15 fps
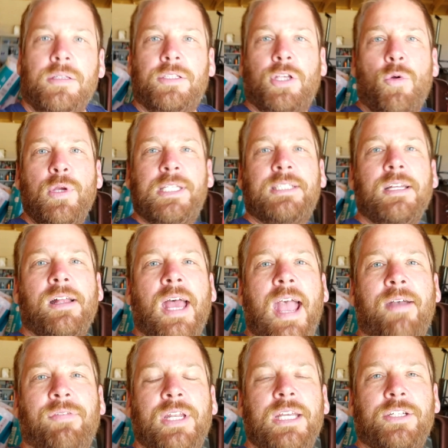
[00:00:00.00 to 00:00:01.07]
So we still
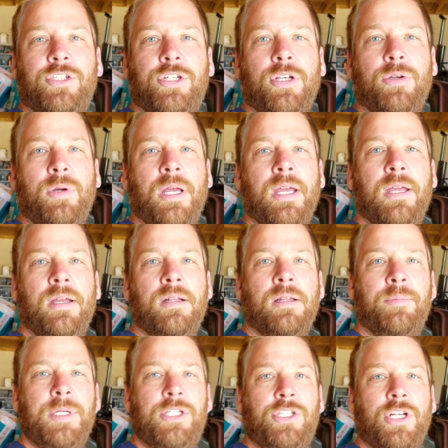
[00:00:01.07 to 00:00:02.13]
have an issue.
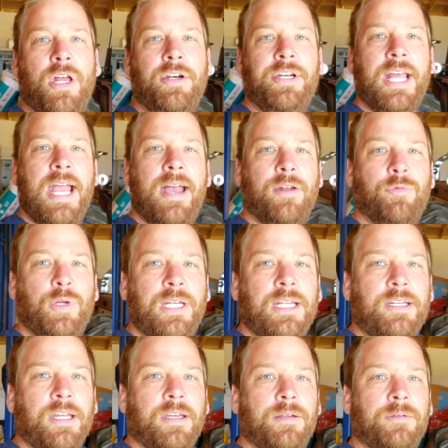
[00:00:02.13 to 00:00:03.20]
Let me shut her down and we
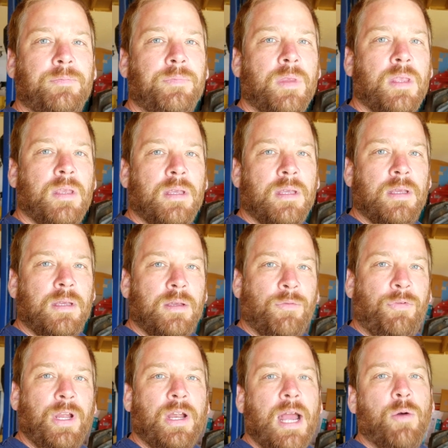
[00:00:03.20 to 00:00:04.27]
need to
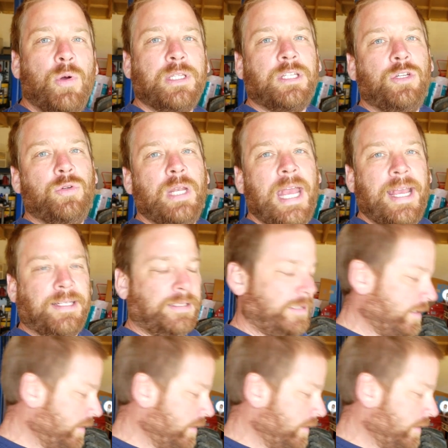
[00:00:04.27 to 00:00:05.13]
figure out what to do next.